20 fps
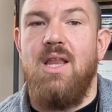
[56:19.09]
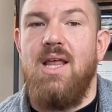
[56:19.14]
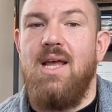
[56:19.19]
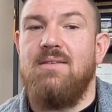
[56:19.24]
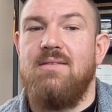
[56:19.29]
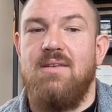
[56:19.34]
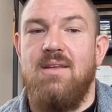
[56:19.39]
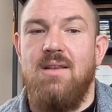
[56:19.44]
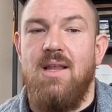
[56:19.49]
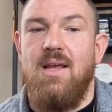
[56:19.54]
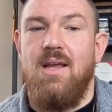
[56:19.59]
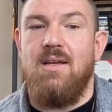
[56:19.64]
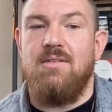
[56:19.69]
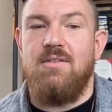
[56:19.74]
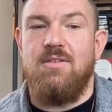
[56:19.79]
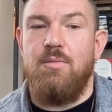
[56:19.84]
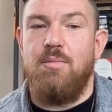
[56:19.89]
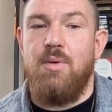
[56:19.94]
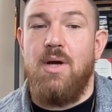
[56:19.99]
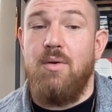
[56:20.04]
less and
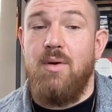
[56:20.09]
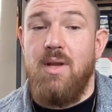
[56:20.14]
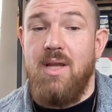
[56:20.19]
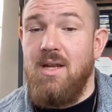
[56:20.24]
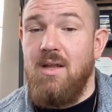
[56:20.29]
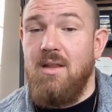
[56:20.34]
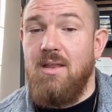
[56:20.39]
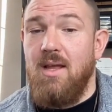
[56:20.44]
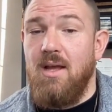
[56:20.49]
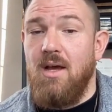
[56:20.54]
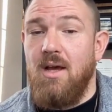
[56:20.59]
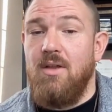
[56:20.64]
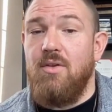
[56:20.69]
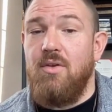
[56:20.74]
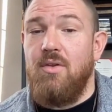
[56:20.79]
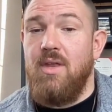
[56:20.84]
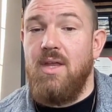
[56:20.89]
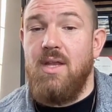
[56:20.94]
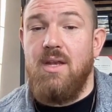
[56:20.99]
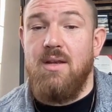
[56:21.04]
less about anything
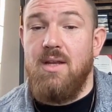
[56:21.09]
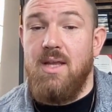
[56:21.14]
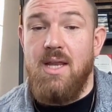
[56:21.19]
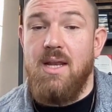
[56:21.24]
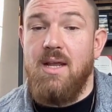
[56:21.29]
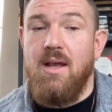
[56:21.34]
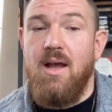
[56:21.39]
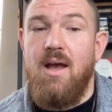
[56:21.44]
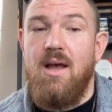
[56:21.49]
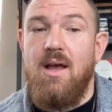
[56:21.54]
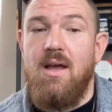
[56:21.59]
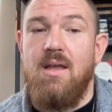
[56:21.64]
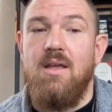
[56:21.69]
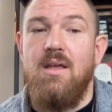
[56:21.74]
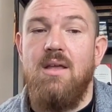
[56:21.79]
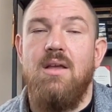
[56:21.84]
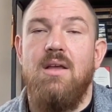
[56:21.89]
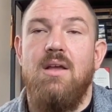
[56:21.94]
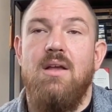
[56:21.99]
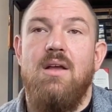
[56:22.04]
other than getting
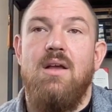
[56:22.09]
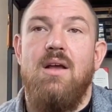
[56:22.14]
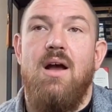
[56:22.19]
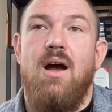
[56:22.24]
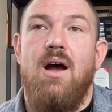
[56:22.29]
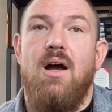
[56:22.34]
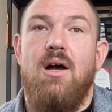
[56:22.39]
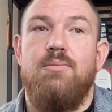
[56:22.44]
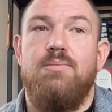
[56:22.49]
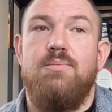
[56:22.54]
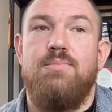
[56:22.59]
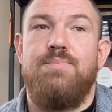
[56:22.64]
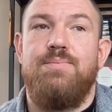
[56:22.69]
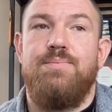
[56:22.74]
high.